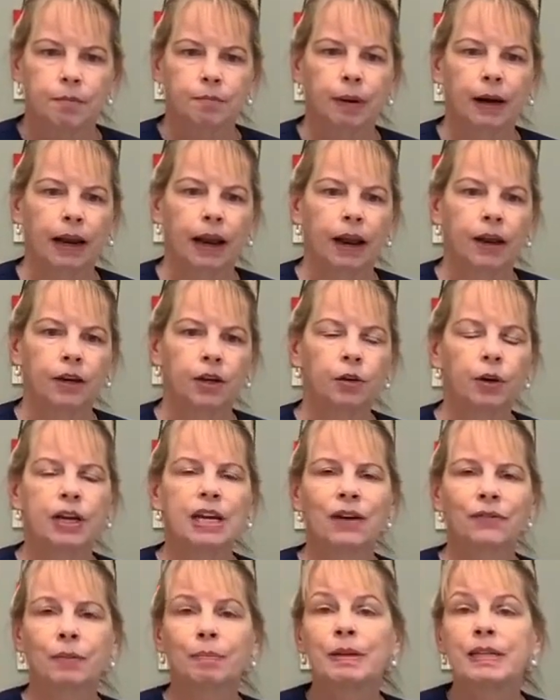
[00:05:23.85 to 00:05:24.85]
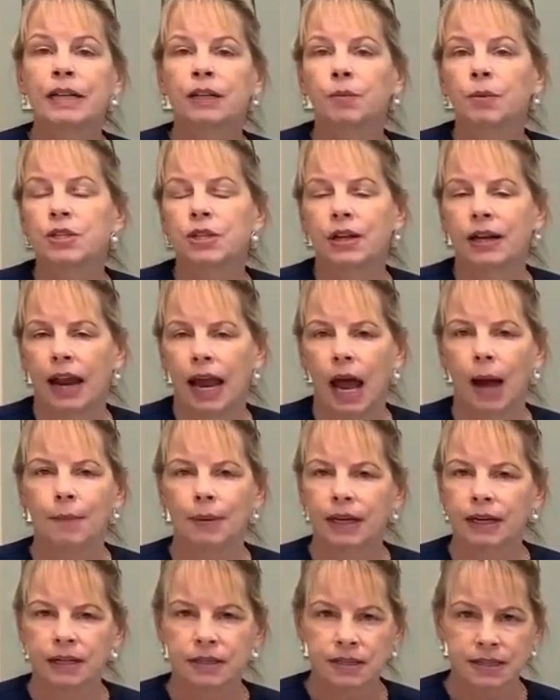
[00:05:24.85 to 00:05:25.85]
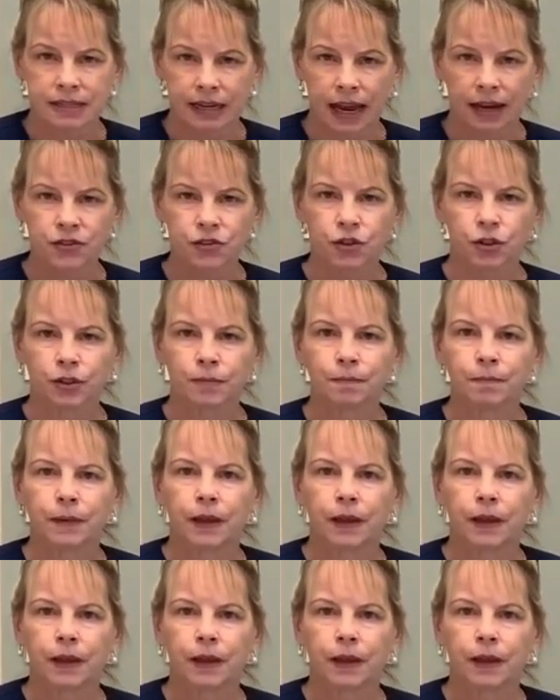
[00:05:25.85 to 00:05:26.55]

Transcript: but you can never predict what's gonna happen in a disaster.